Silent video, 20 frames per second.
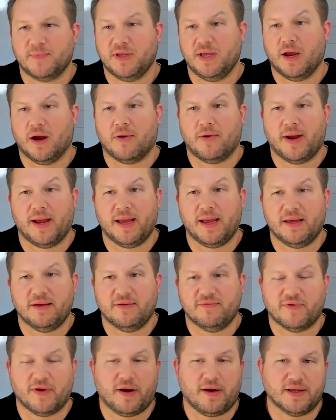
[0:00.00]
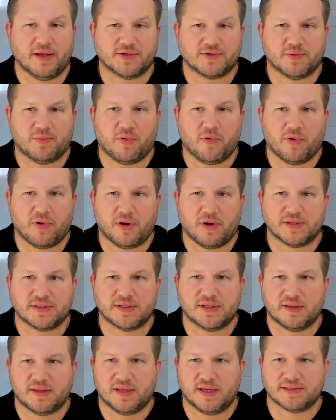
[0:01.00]
ERA variance
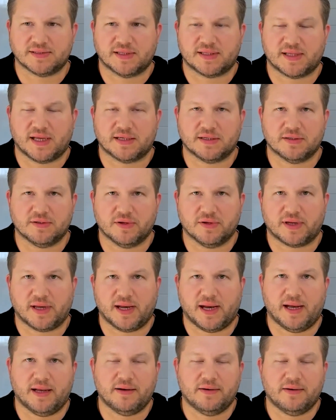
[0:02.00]
reports and things like that to look at.